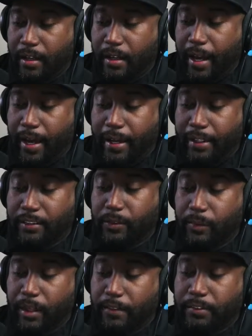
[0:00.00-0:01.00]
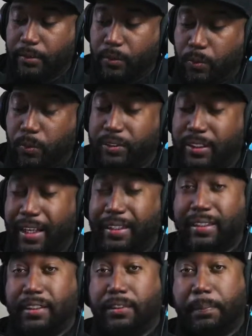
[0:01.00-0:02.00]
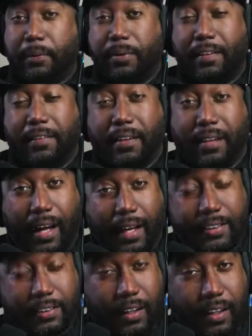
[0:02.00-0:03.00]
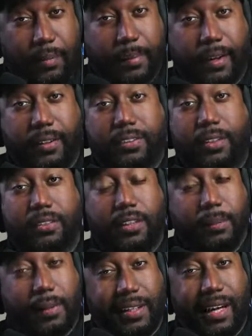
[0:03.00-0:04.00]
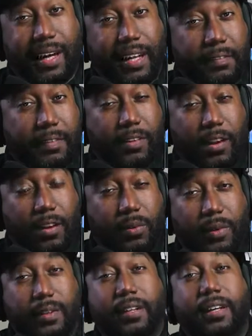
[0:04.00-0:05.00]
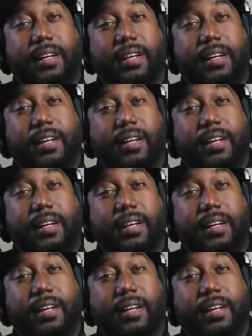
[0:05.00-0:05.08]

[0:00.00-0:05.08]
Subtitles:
as we have some cool tech deals, but we have a lot to talk about. So it's going to be kind of a long one.